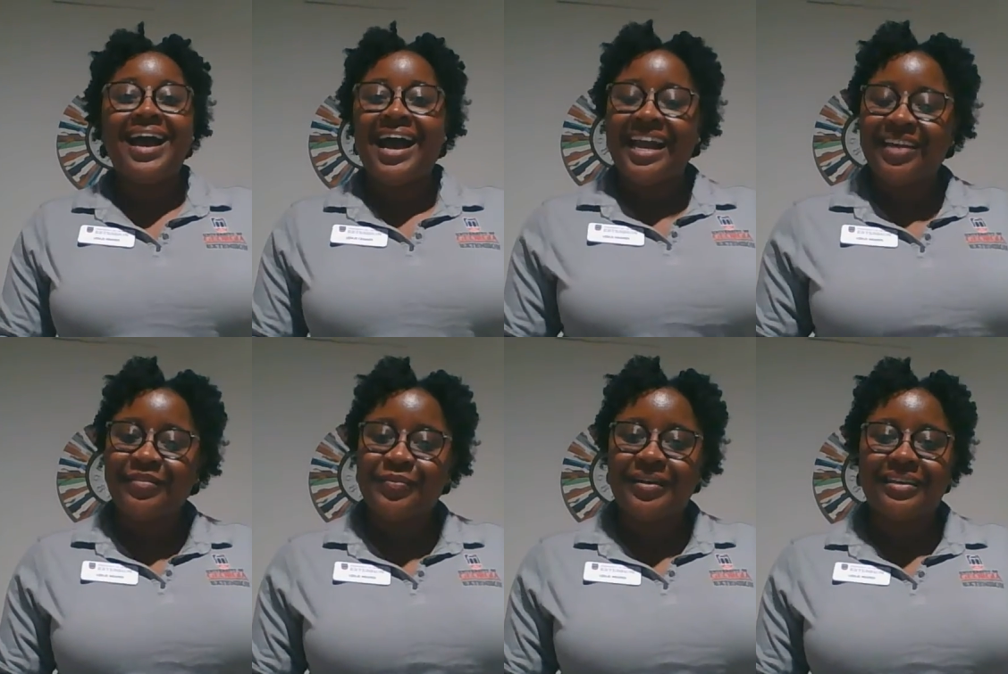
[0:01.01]
Hi
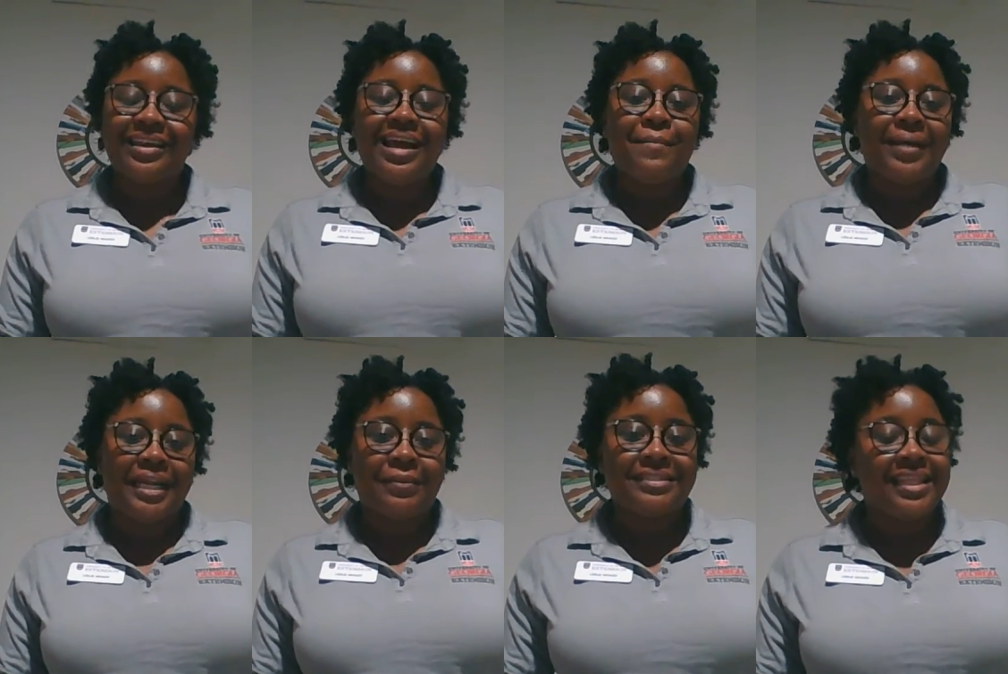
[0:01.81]
everyone, my
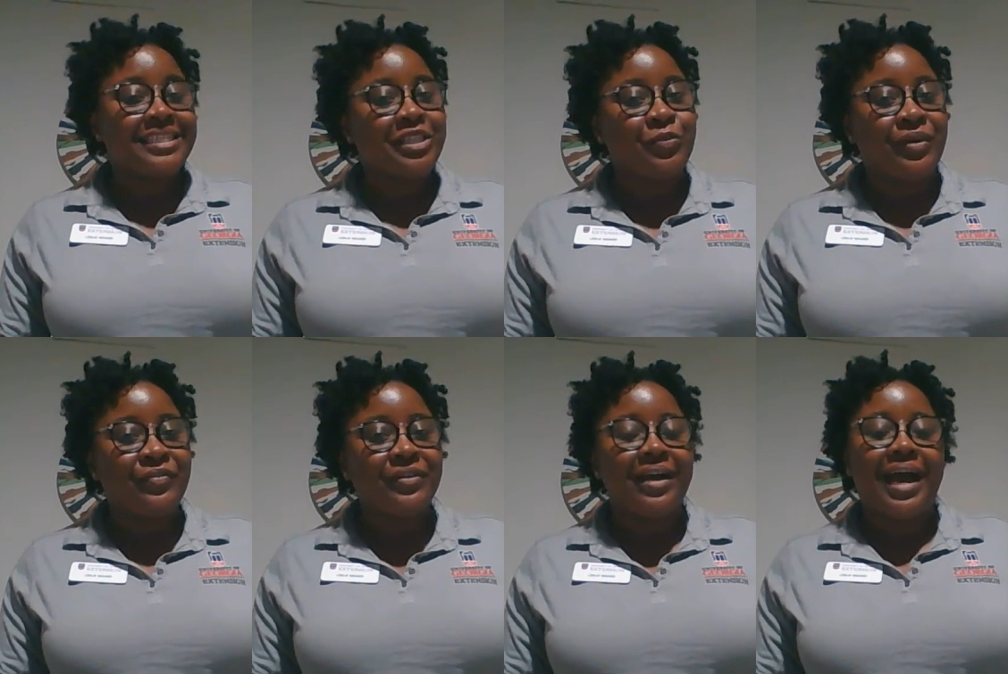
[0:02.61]
name is Leslie Weaver.